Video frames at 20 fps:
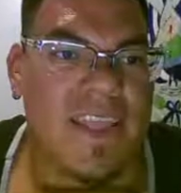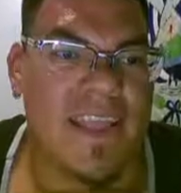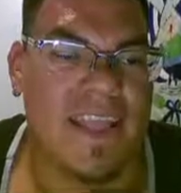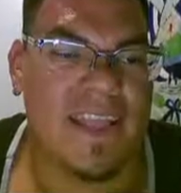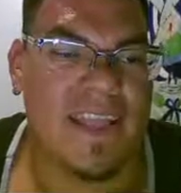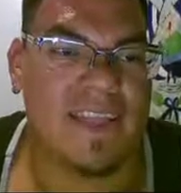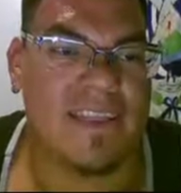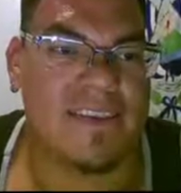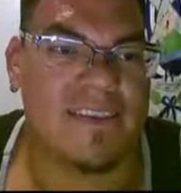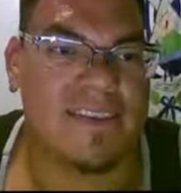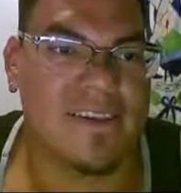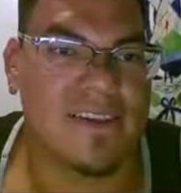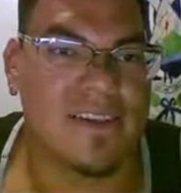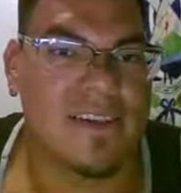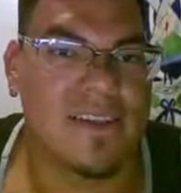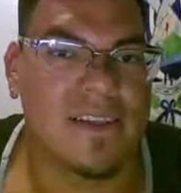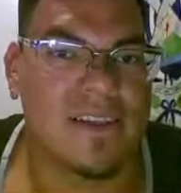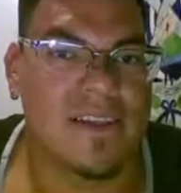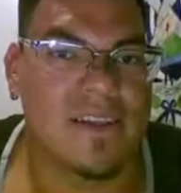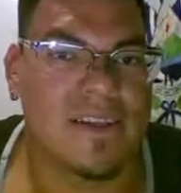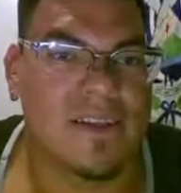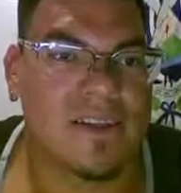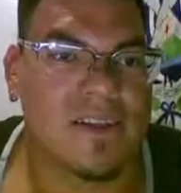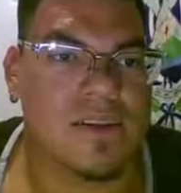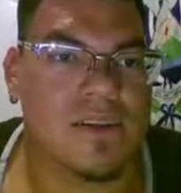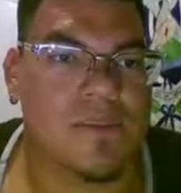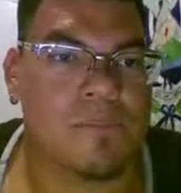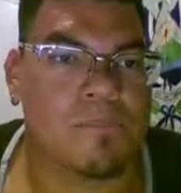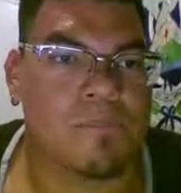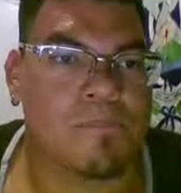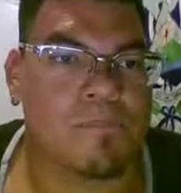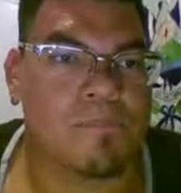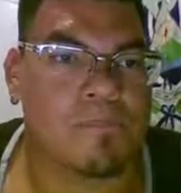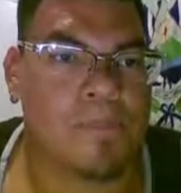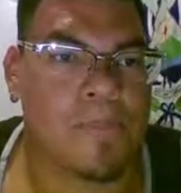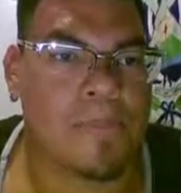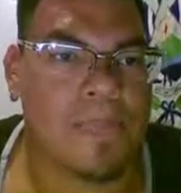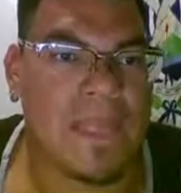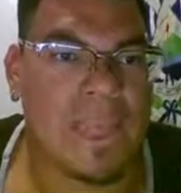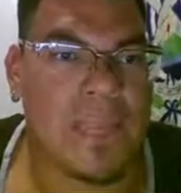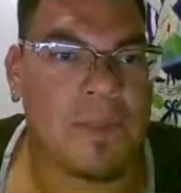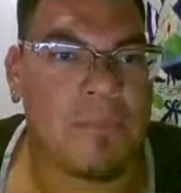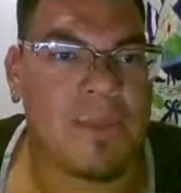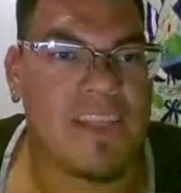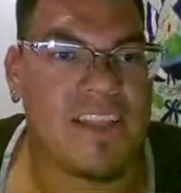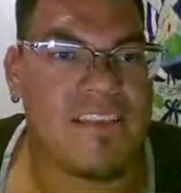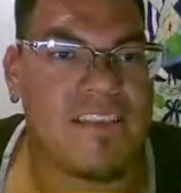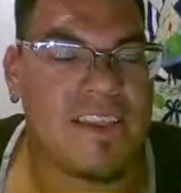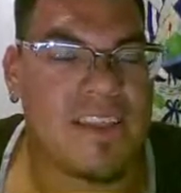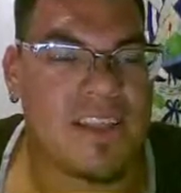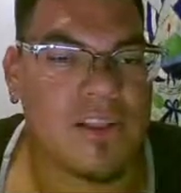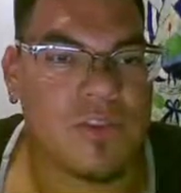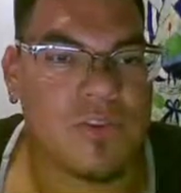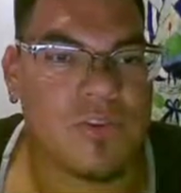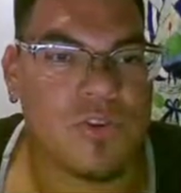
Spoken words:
and Amy Taylor,